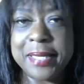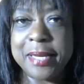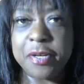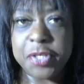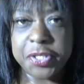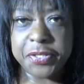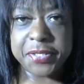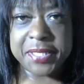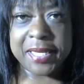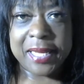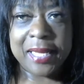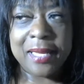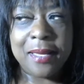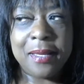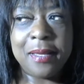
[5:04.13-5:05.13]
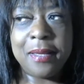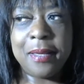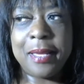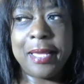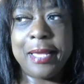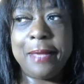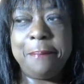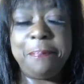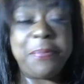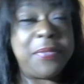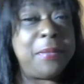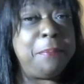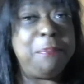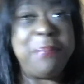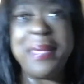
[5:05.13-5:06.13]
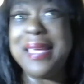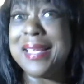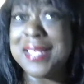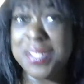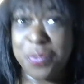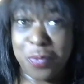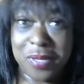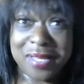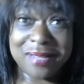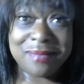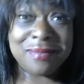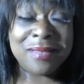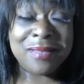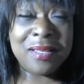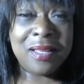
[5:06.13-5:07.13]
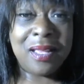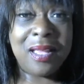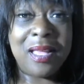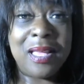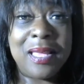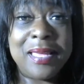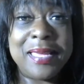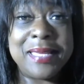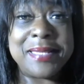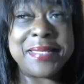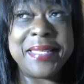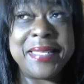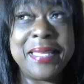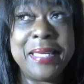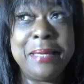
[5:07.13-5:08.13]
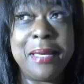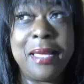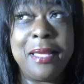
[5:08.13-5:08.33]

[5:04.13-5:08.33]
or Tuesday. The biggest one is the